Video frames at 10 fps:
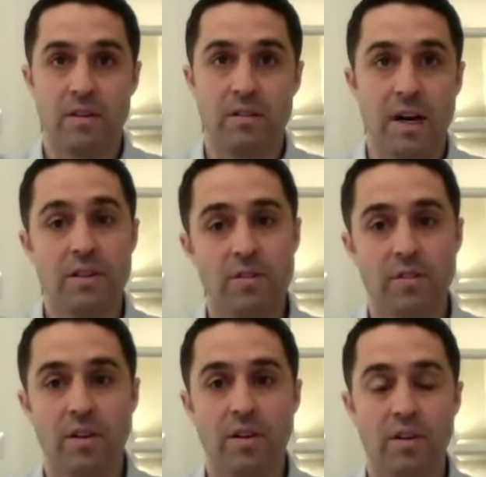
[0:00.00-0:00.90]

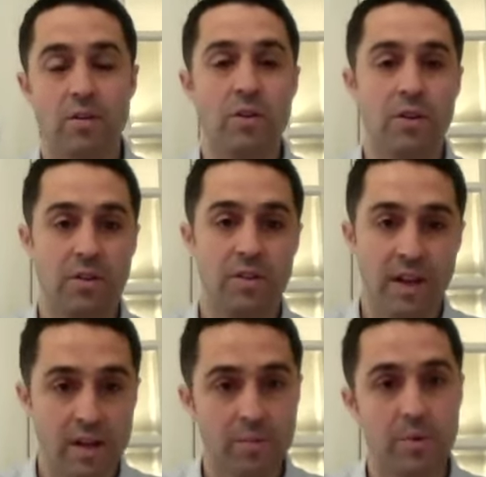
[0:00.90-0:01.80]
landlords, they're on a
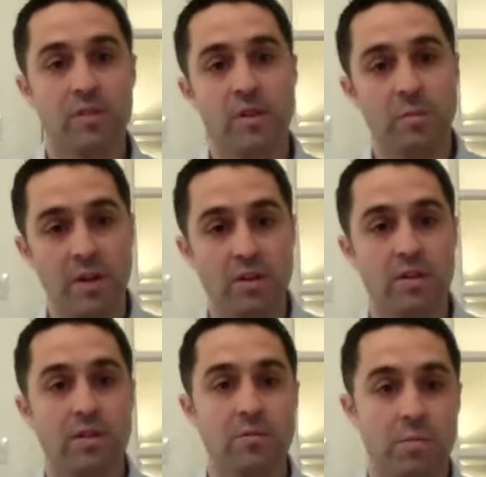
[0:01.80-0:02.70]
retainer because they pay you
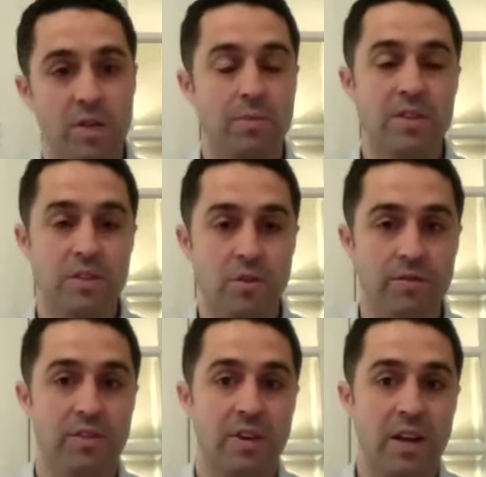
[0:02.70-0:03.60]
commission
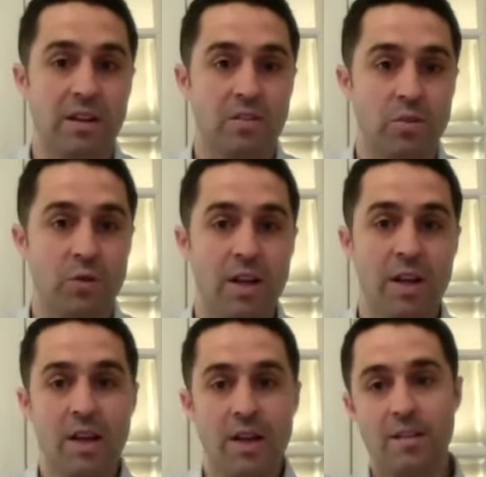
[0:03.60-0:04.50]
off the rent. So,
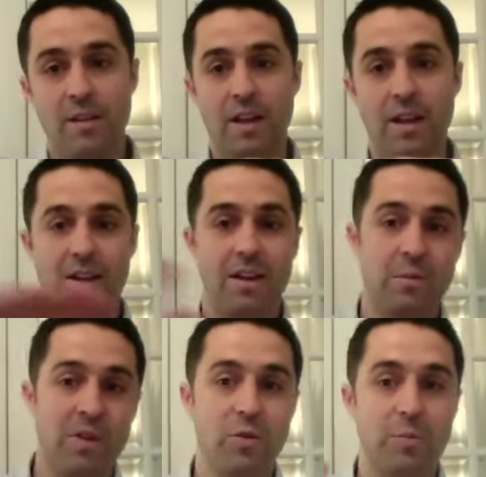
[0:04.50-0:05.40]
yeah. I
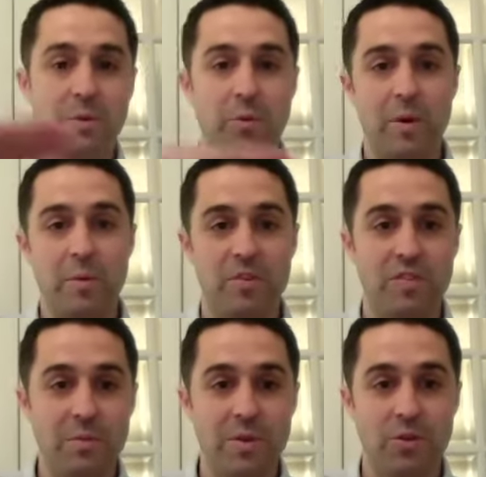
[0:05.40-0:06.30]
mean, nobody will be able to
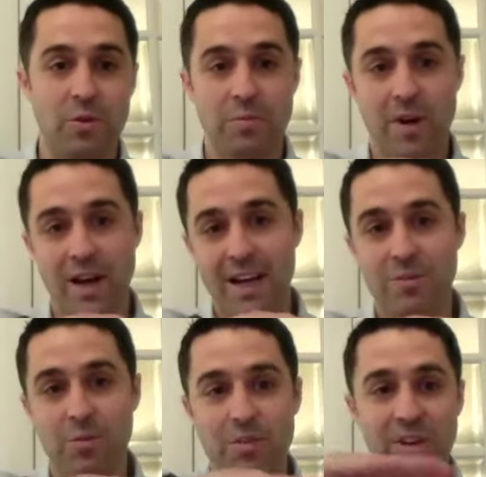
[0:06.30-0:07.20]
see me doing my
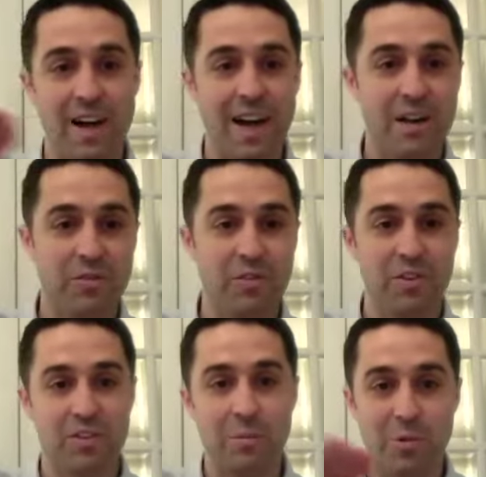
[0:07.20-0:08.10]
hand with the graph if
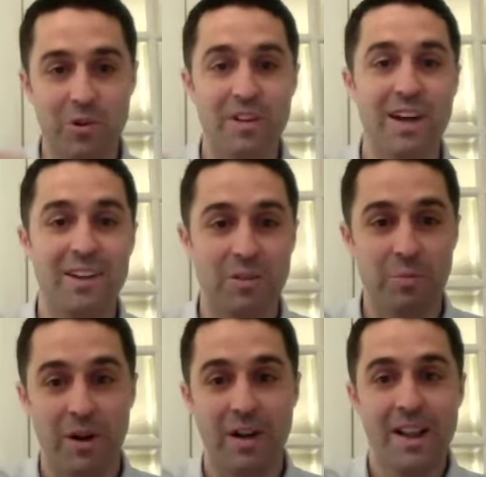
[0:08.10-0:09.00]
it's a podcast,
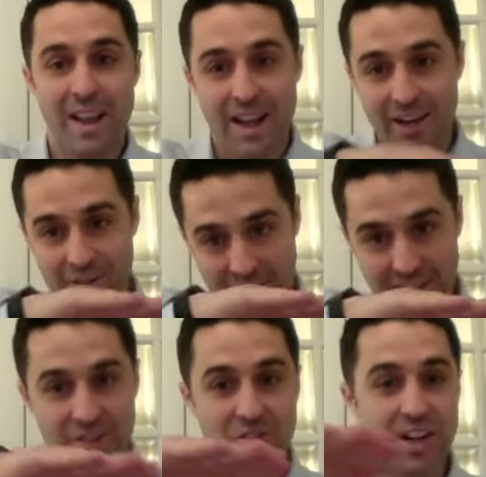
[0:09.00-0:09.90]
but it's like
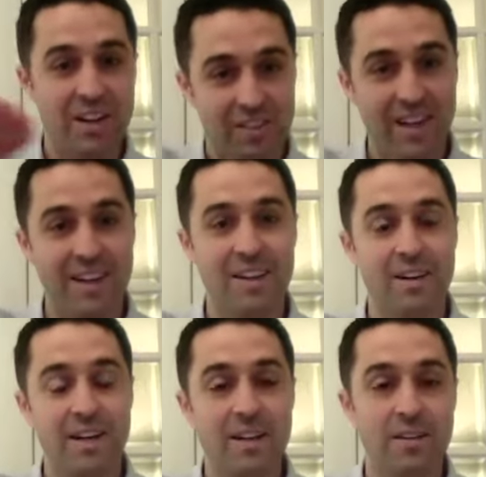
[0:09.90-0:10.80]
a straight, steady
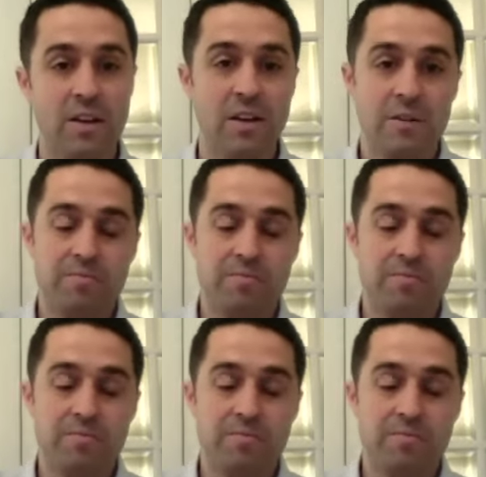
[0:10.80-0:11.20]
line.